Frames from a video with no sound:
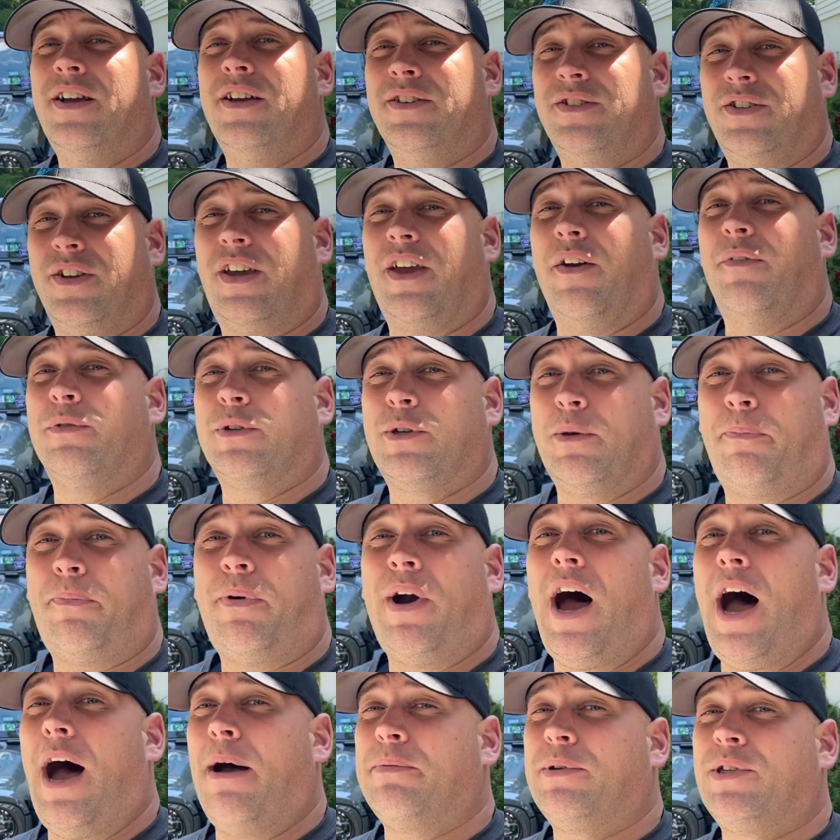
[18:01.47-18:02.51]
So give him some
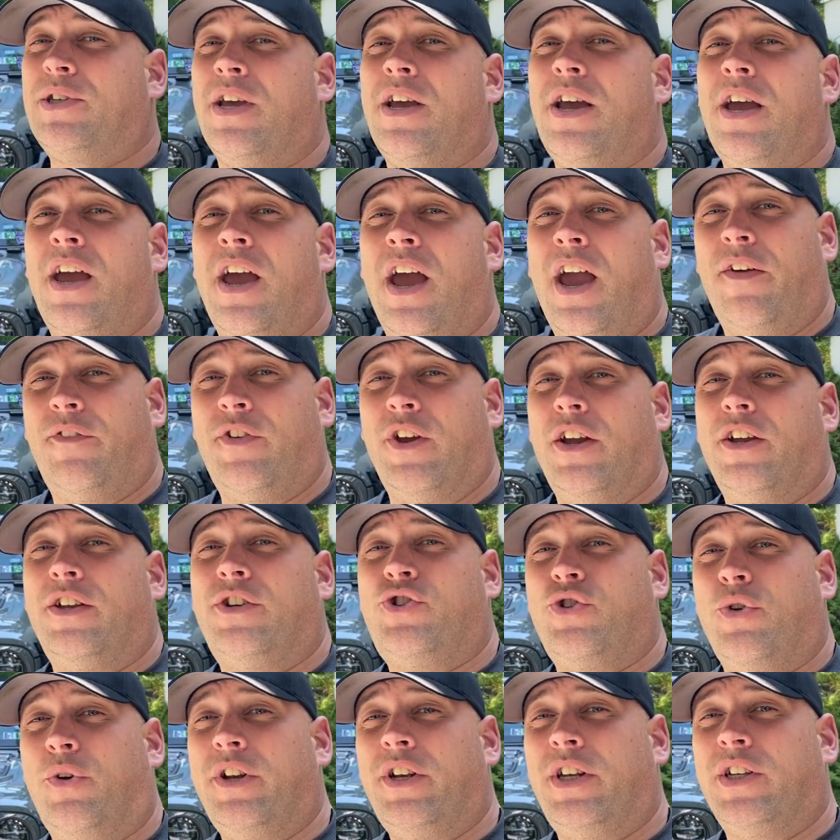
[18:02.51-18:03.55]
props. If you
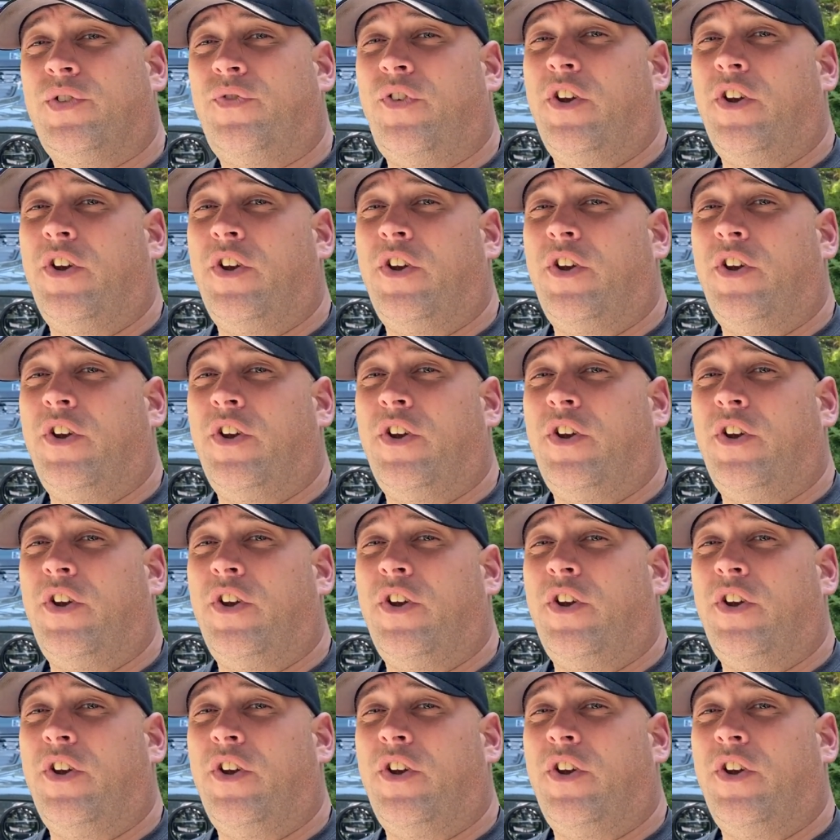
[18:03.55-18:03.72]
enjoyed this